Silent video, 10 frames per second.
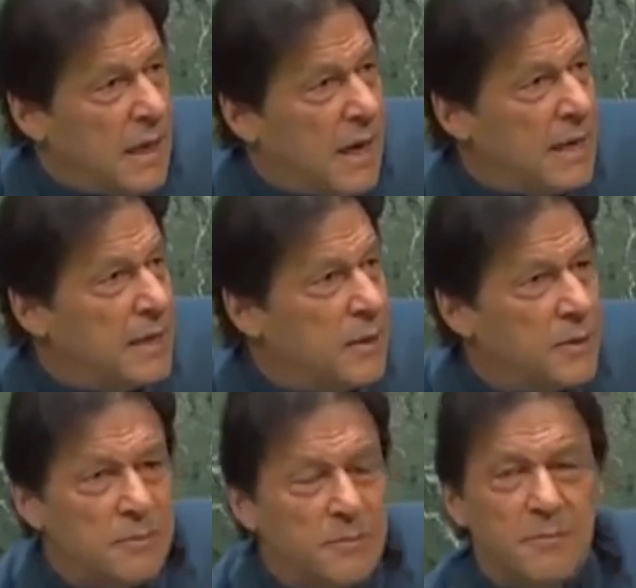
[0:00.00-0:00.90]
I
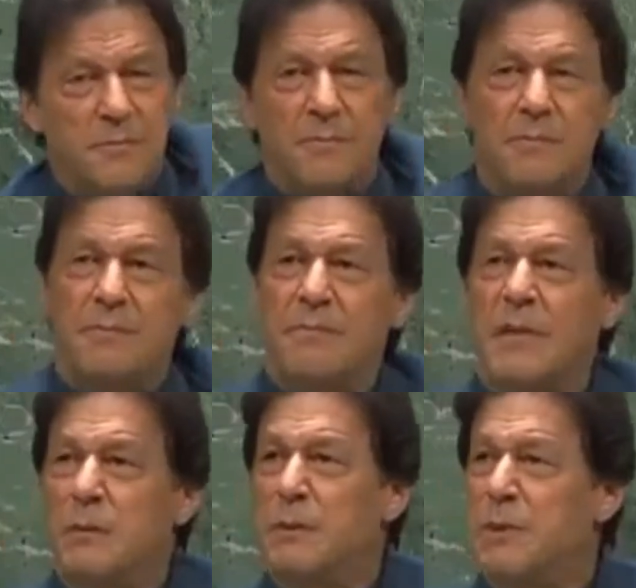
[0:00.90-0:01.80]
know
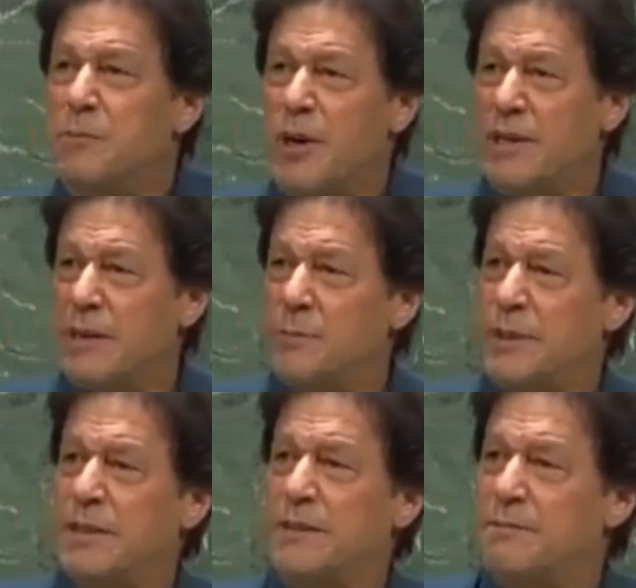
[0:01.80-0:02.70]
we've been brought up
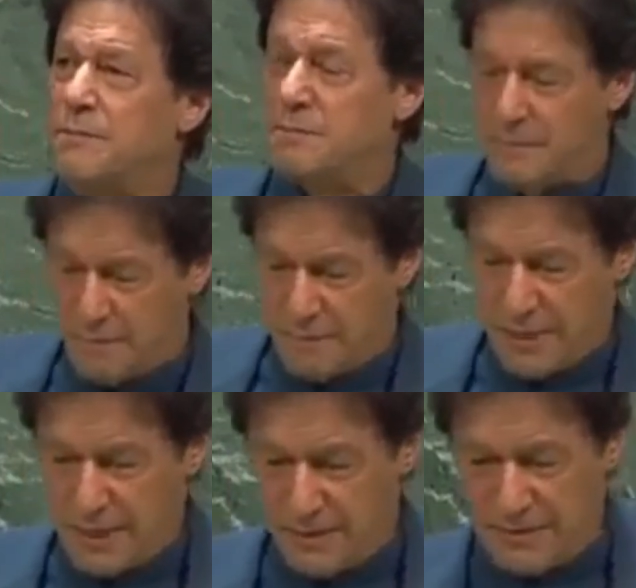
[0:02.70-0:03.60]
with
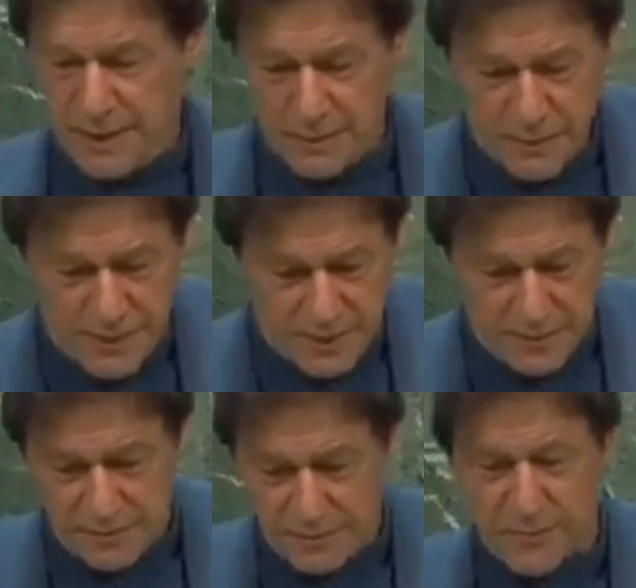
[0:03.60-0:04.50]
films,
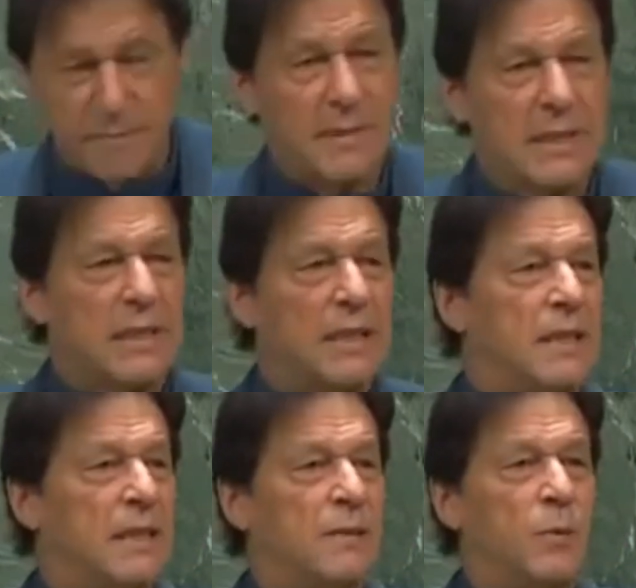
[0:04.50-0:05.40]

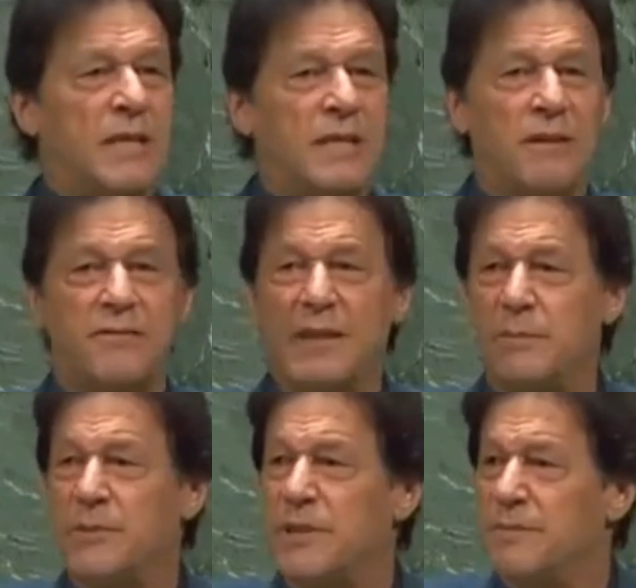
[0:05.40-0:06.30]
Western
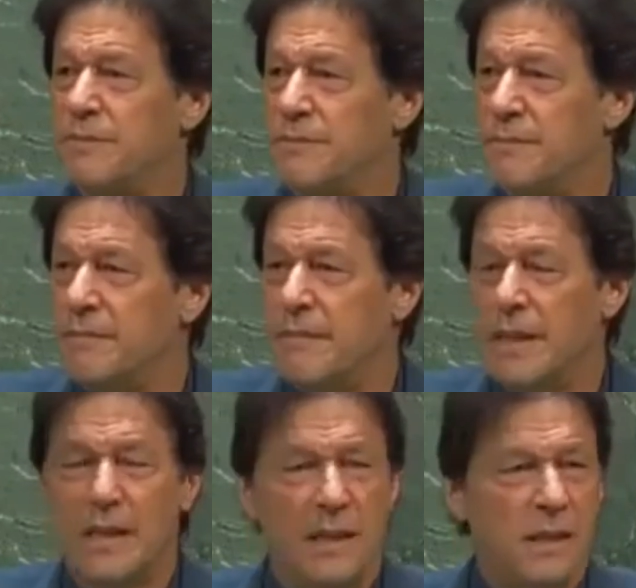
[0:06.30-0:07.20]
films.
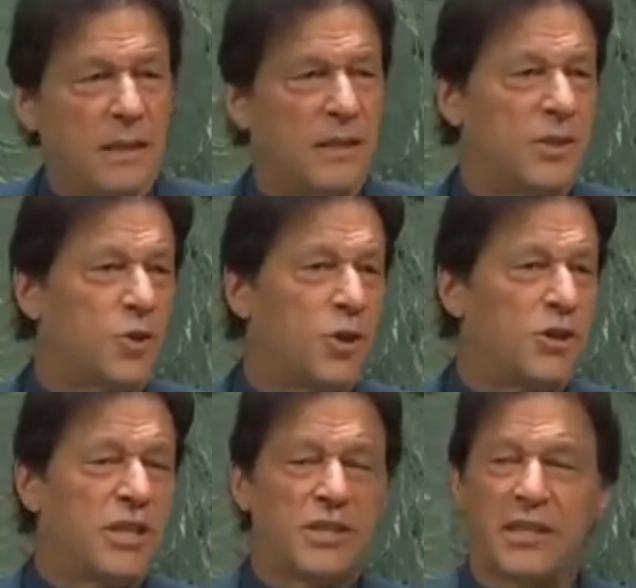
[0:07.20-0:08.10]
This
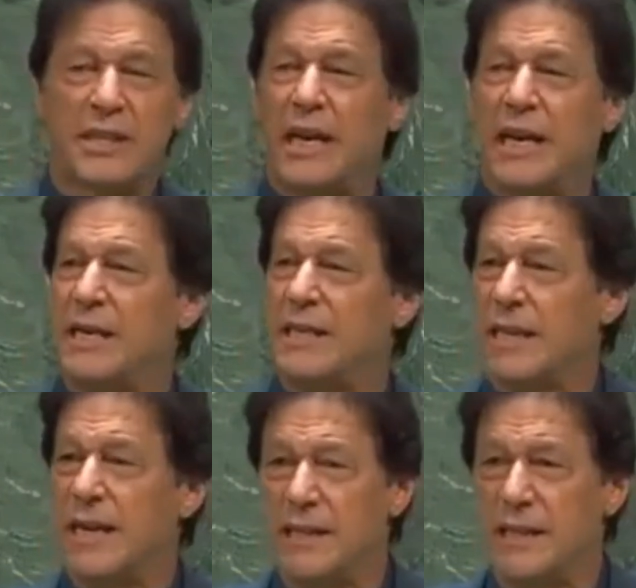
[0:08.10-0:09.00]
good, decent guy
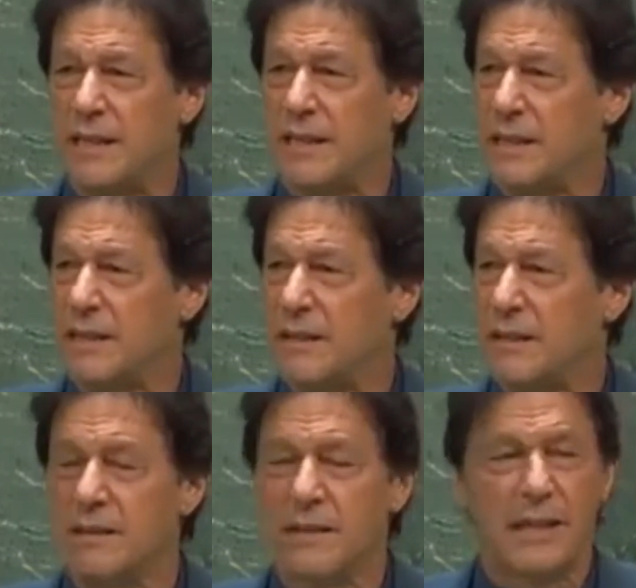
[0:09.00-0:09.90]
doesn't get justice.
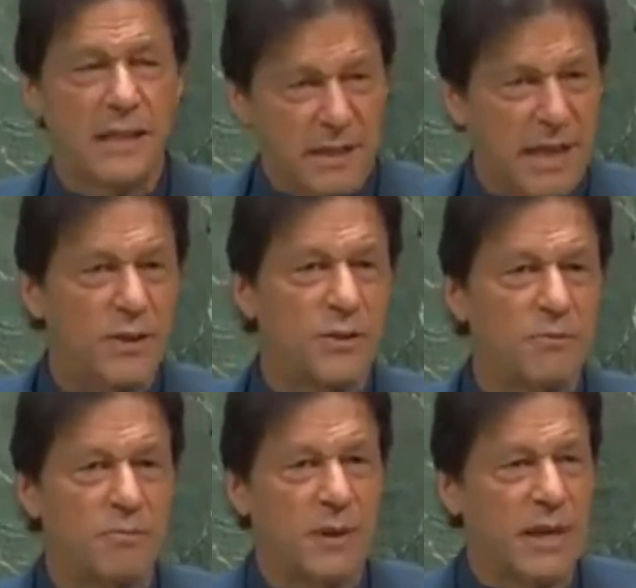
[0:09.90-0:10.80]
He decides to
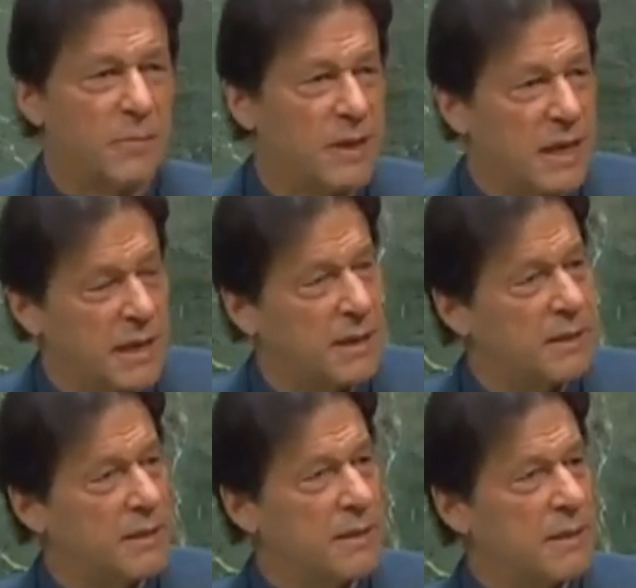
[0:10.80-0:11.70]
pick up a gun
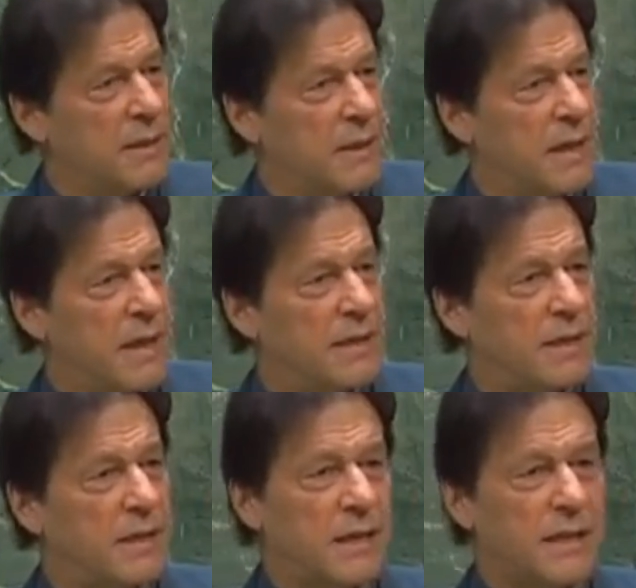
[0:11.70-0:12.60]
and
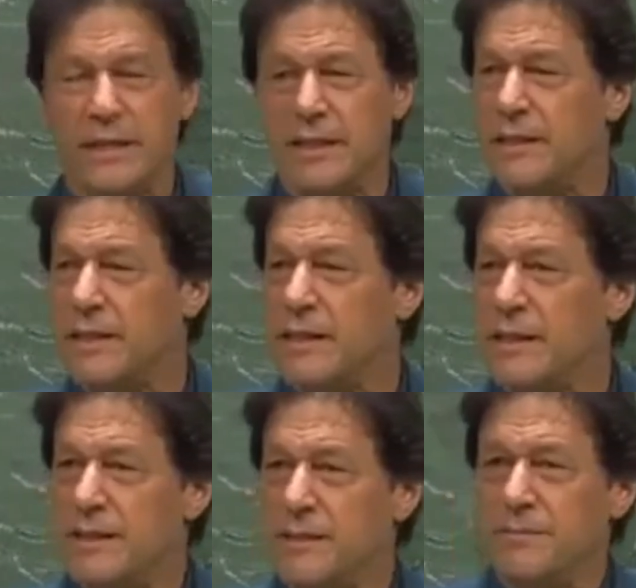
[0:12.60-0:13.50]
start seeking
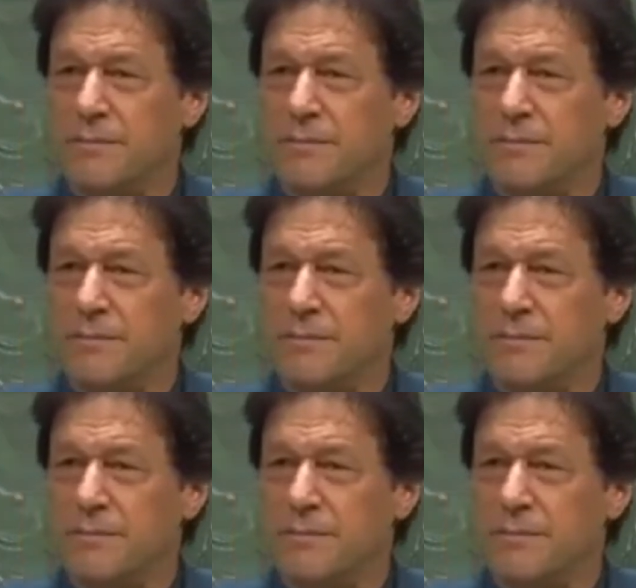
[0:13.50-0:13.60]
justice.